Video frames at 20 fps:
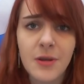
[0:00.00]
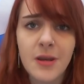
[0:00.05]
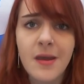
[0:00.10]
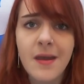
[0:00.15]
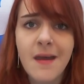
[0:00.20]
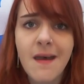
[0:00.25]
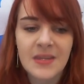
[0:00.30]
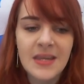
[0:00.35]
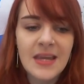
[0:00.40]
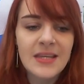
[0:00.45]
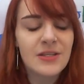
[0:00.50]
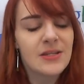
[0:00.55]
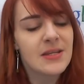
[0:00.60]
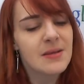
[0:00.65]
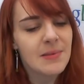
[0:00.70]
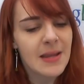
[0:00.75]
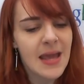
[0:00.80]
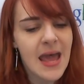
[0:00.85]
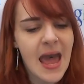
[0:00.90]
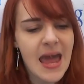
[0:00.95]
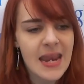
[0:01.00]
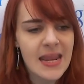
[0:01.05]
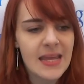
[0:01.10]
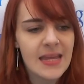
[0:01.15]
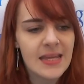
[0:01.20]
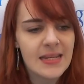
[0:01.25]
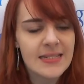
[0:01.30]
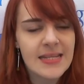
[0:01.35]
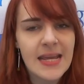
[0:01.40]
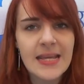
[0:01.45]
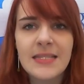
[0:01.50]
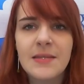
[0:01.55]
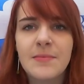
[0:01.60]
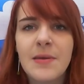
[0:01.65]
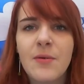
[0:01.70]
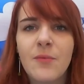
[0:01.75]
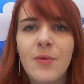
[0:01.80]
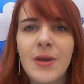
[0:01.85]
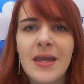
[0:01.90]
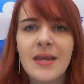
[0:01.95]
one. Yes, you nibble it and it tastes a
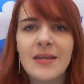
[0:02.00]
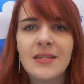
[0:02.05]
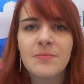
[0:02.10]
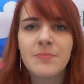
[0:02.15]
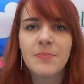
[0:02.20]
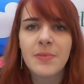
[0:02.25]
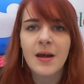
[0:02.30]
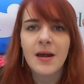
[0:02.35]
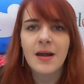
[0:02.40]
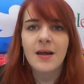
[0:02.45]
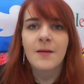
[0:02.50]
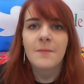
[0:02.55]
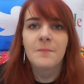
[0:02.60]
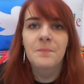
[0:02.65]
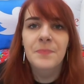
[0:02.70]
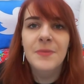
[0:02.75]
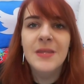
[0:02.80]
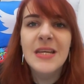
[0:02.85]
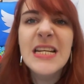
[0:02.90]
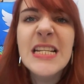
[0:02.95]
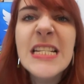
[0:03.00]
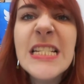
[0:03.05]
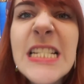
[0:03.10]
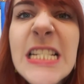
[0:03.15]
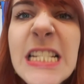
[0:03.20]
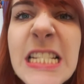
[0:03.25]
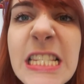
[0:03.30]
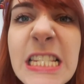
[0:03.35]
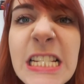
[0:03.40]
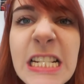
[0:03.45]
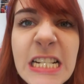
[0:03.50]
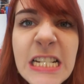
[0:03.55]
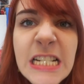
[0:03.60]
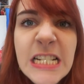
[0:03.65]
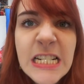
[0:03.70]
bit weird, but I think it's,